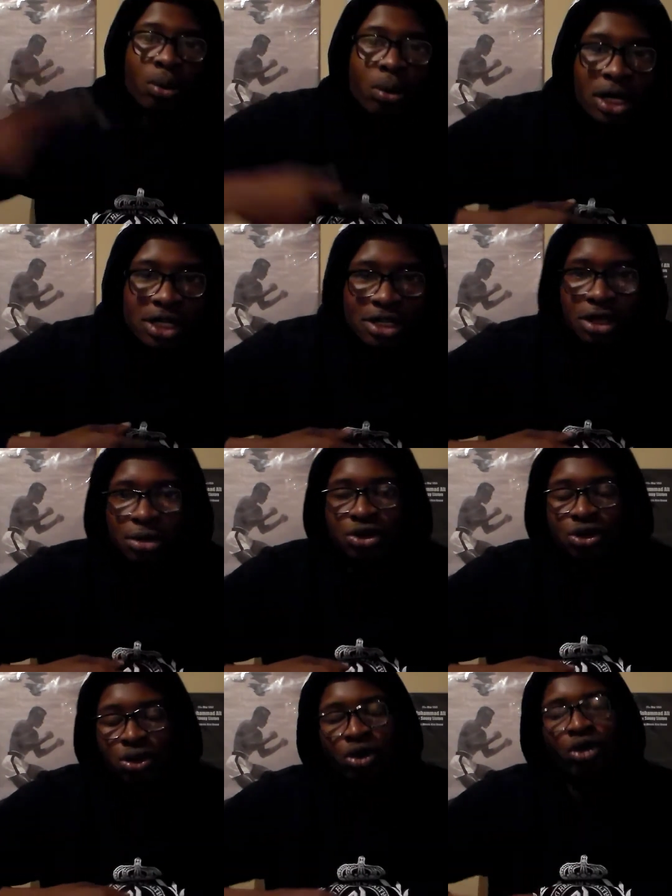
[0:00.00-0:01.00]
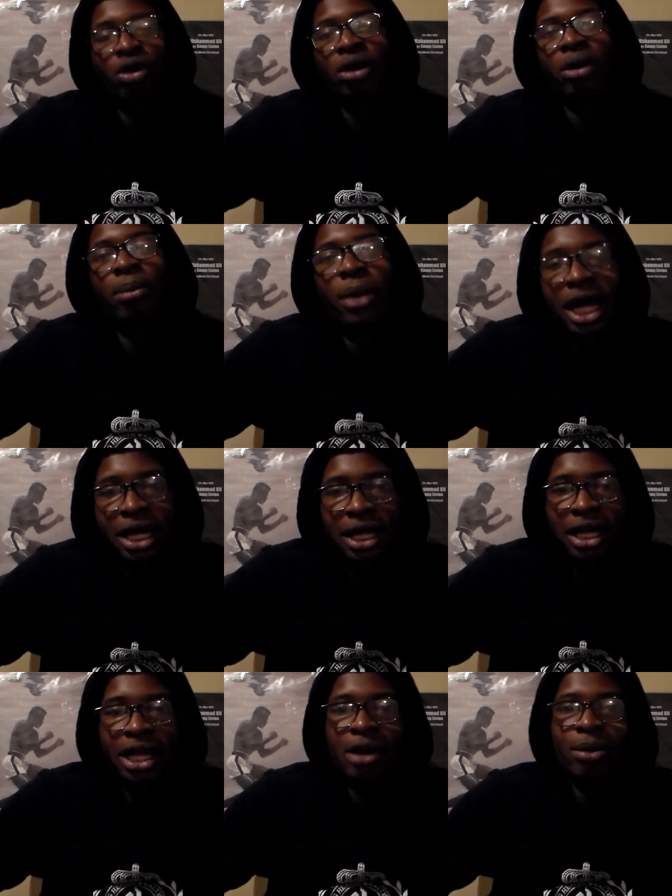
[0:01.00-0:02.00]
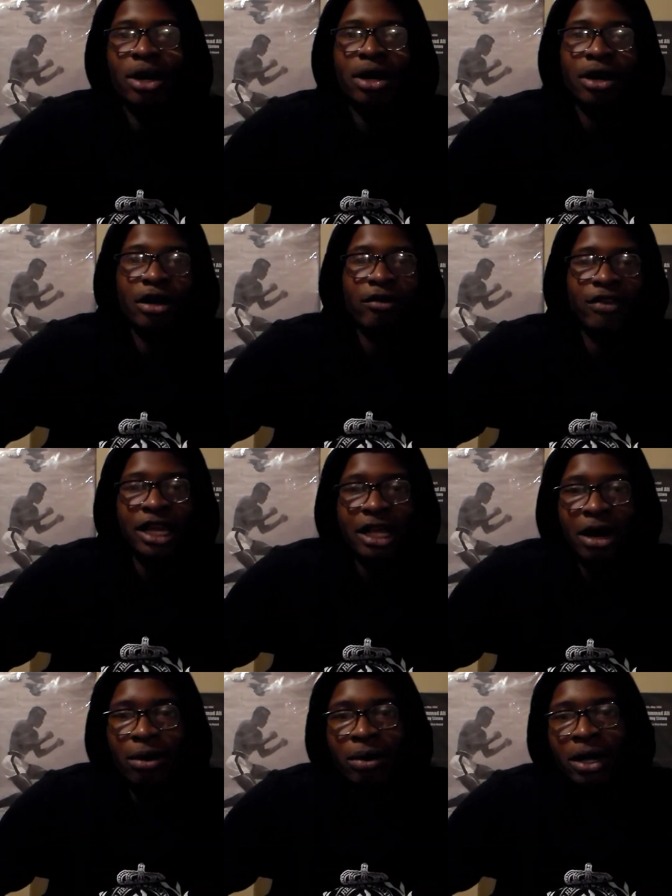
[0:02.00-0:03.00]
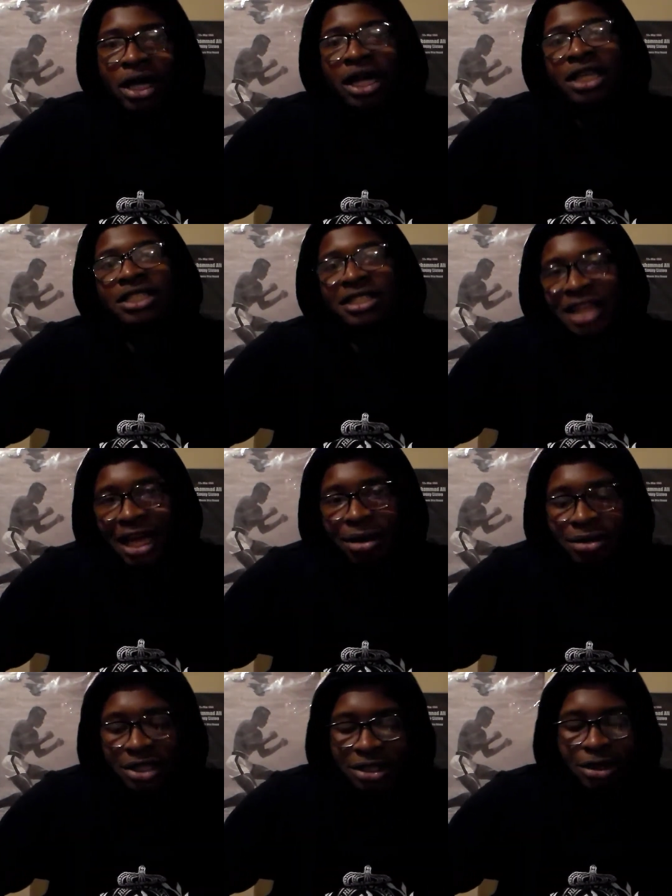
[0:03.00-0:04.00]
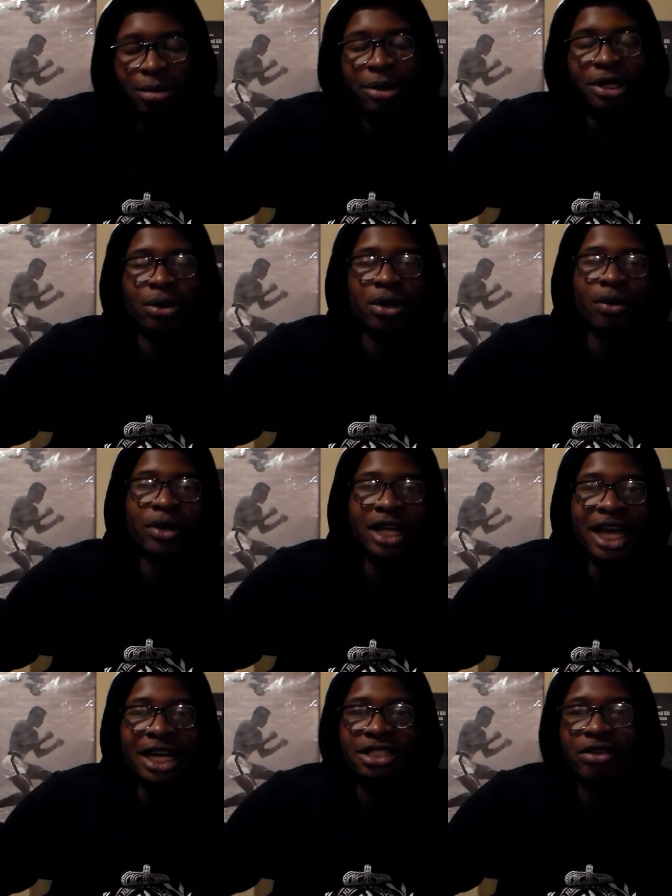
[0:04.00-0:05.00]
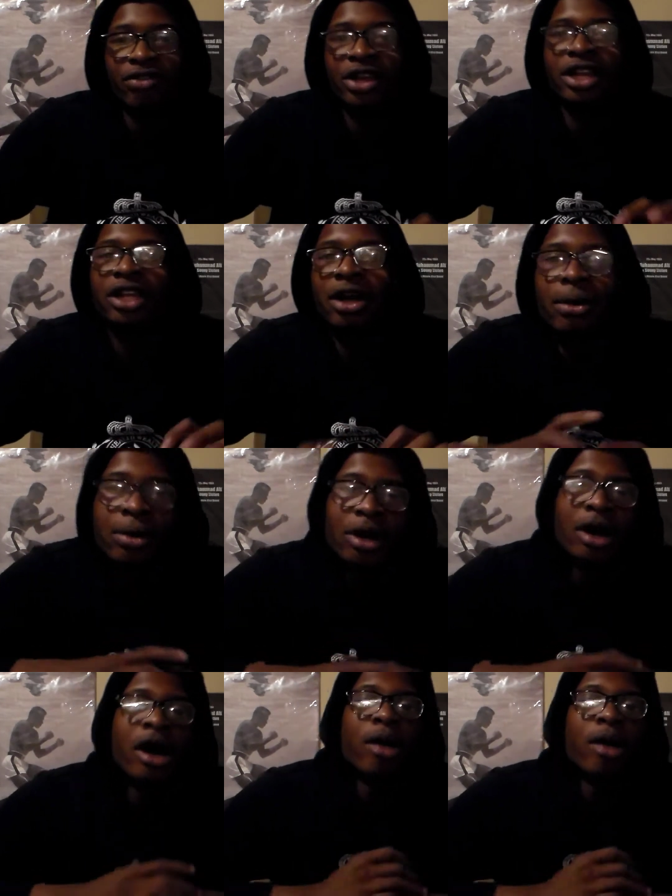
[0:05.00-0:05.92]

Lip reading: What's up, True Crew, and I'm back again with another video. And today I'm just gonna be doing a reaction video.